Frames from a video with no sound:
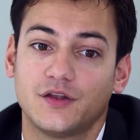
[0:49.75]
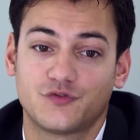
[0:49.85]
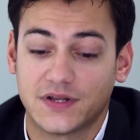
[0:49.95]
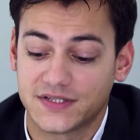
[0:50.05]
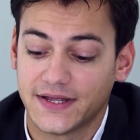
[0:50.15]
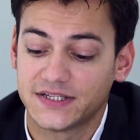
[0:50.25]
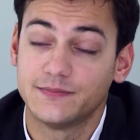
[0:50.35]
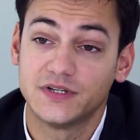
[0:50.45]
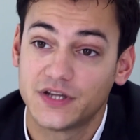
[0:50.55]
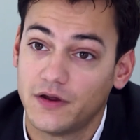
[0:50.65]
translated
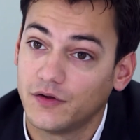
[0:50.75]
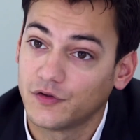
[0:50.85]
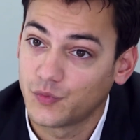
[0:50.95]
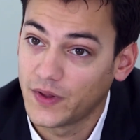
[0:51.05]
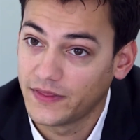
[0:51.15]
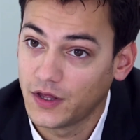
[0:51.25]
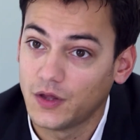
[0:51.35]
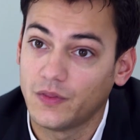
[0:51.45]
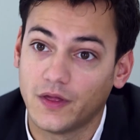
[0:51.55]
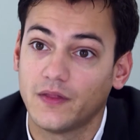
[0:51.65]
materials with
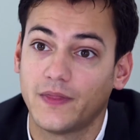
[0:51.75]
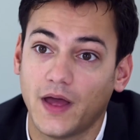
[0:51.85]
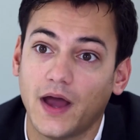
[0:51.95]
you that